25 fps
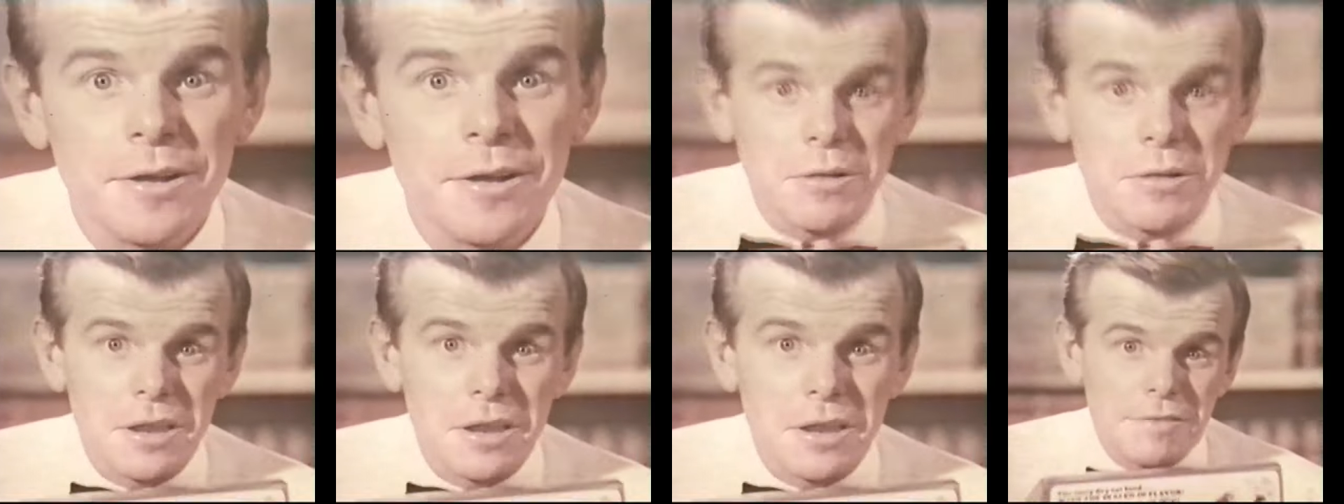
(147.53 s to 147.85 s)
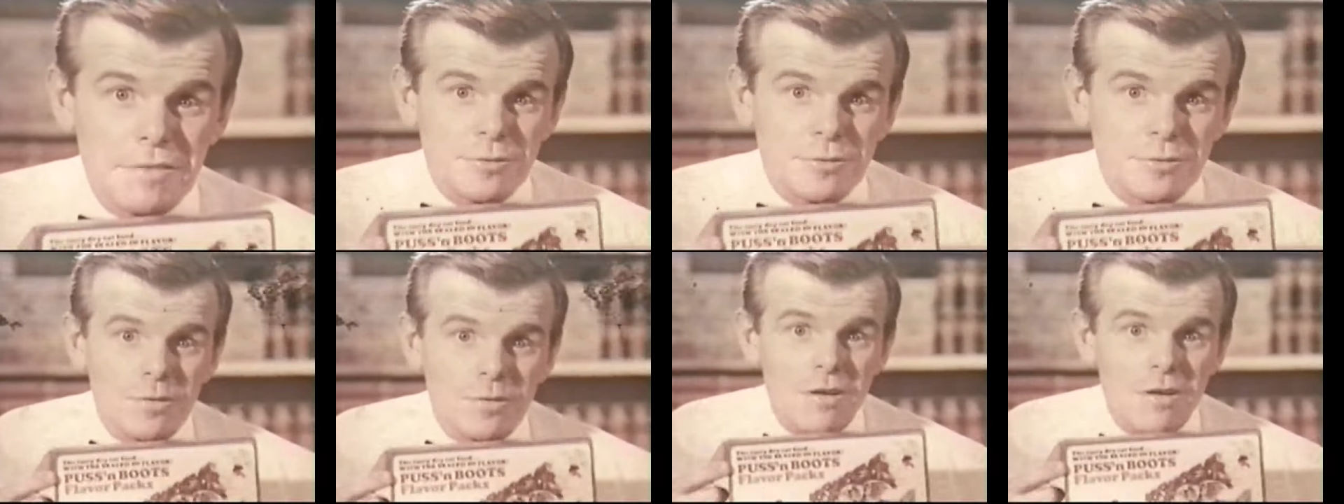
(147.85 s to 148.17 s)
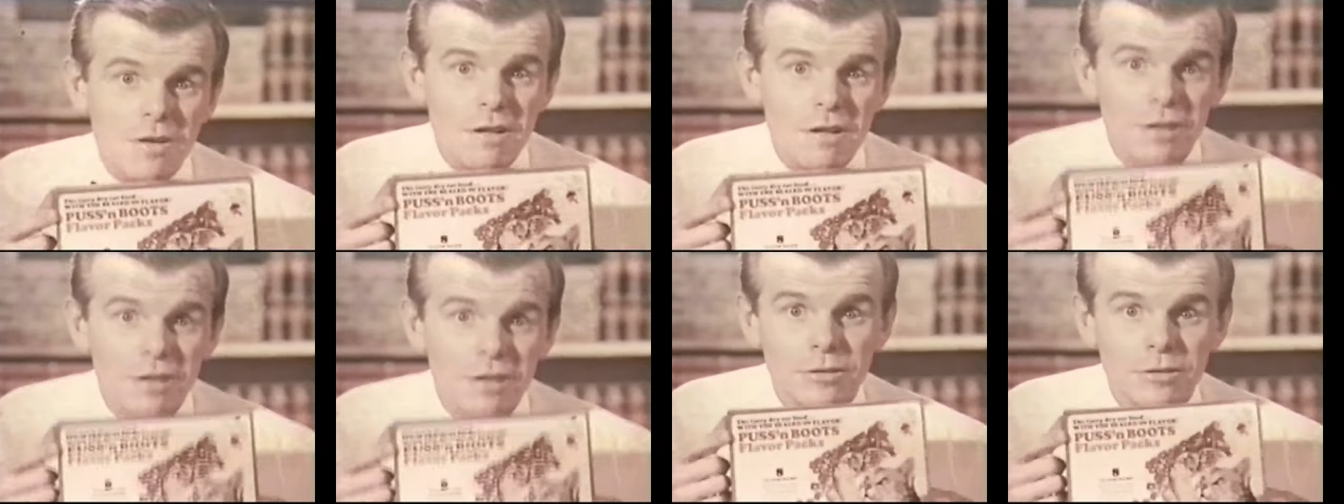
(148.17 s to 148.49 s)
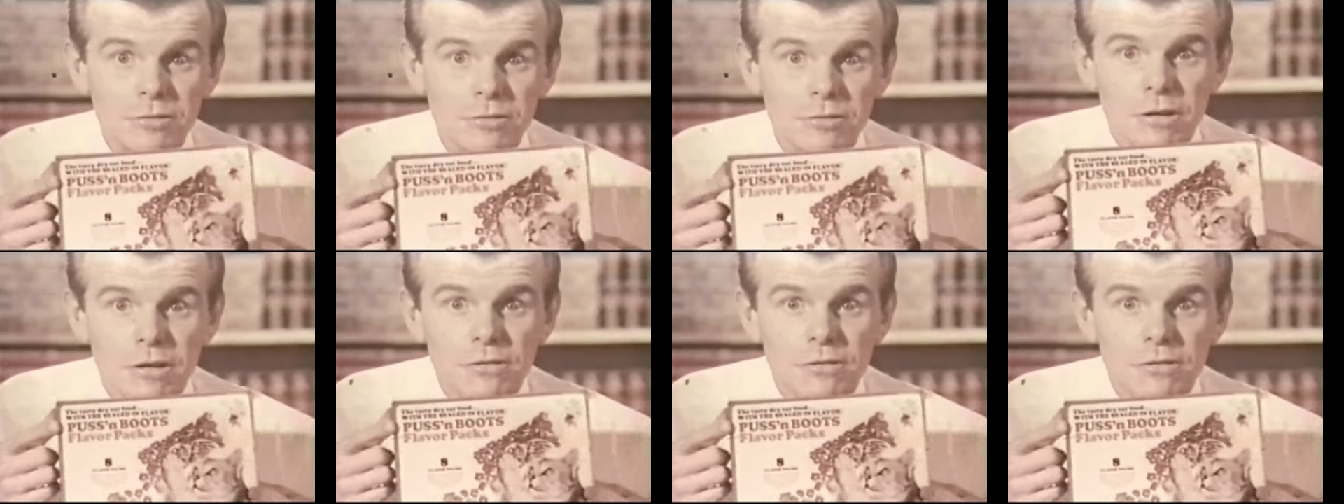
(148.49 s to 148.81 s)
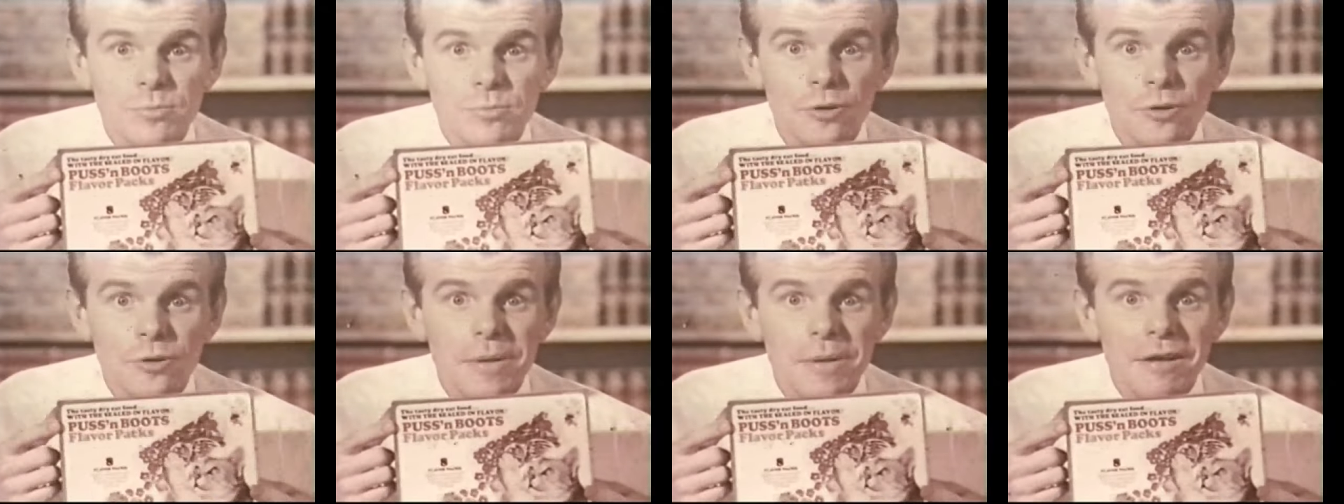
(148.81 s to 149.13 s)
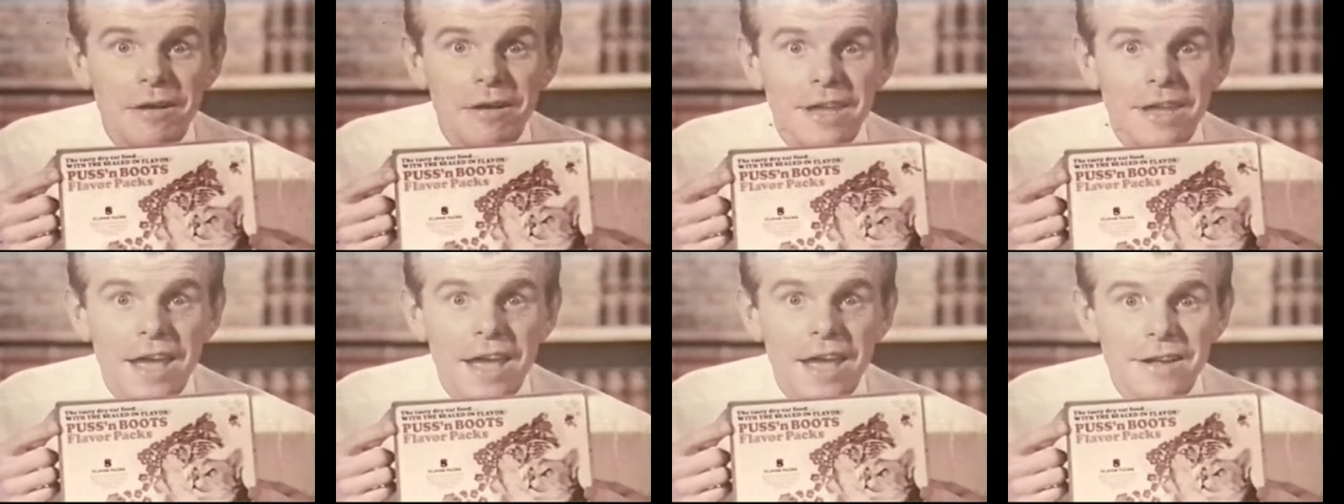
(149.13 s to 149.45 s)
Well, after all, who knows more
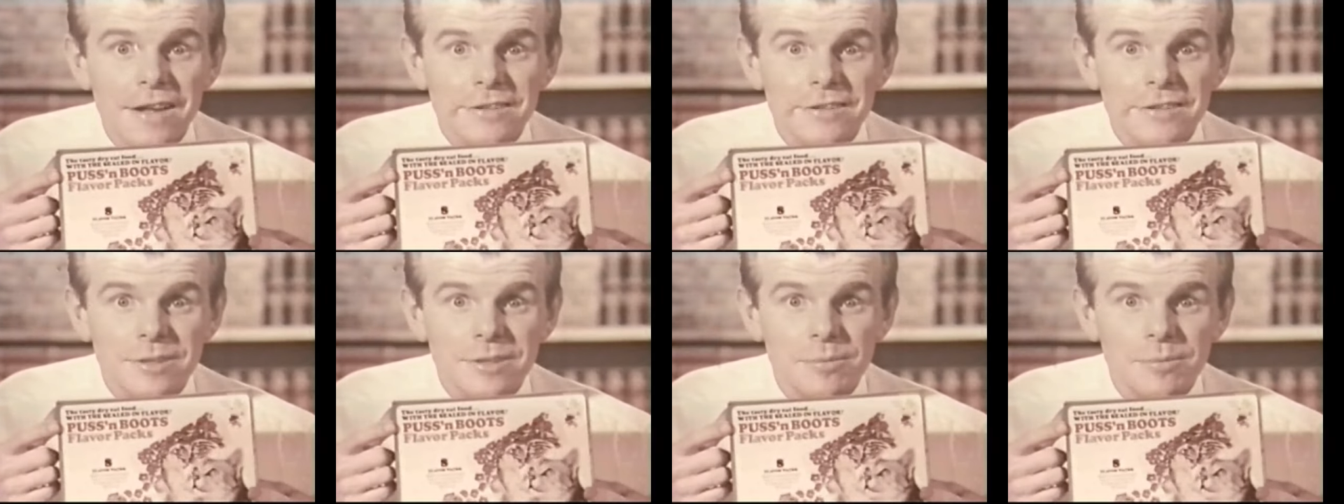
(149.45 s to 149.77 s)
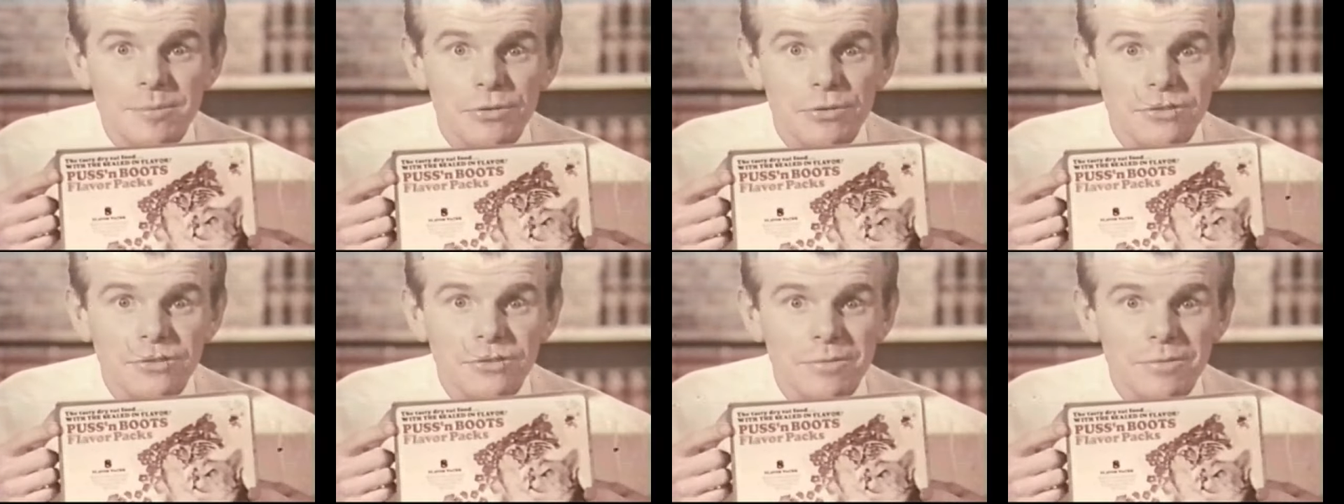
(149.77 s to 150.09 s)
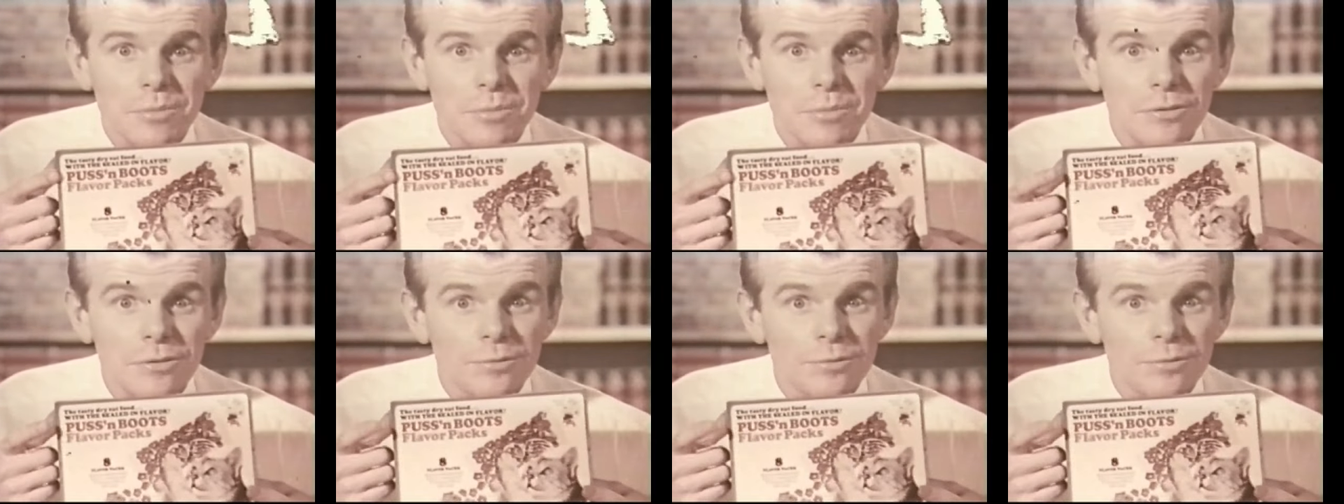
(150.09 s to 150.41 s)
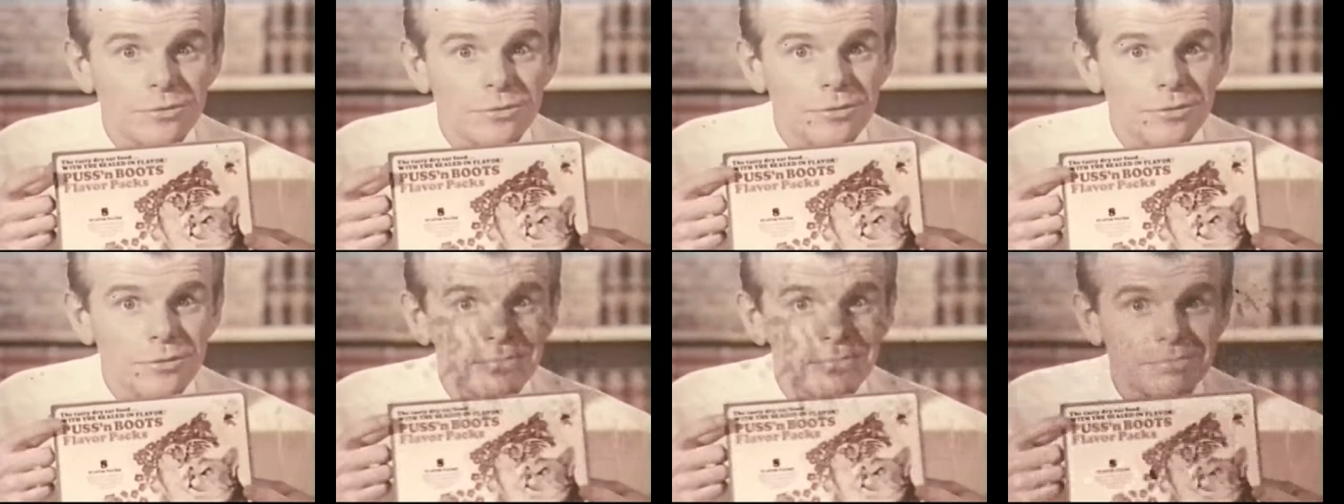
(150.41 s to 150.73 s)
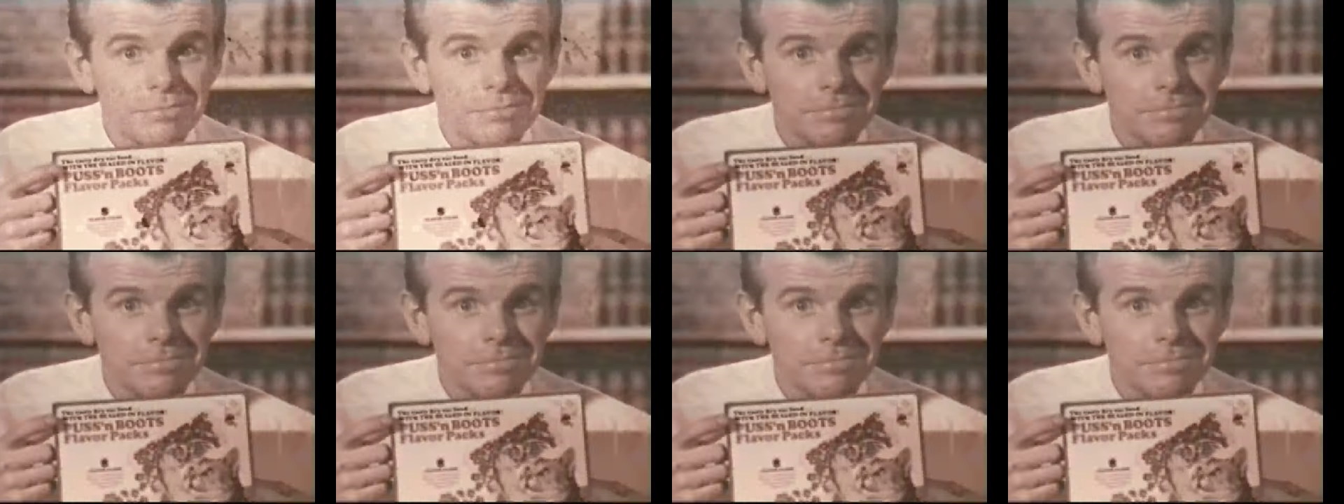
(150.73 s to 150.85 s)
about cats than Puss in Boots?